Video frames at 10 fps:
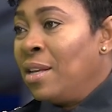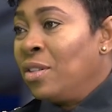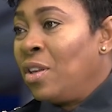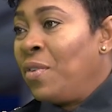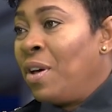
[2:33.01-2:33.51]

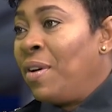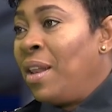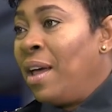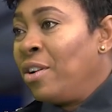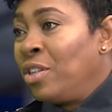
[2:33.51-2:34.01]
So if you have a
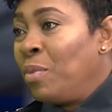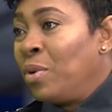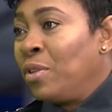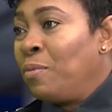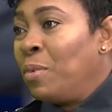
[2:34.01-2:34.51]
large
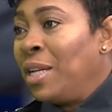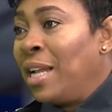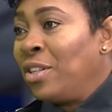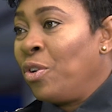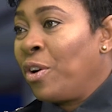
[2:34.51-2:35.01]
amount of money
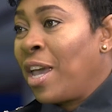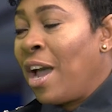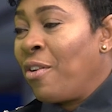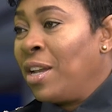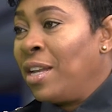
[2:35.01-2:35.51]
that you're
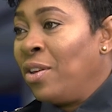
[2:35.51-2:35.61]
carrying,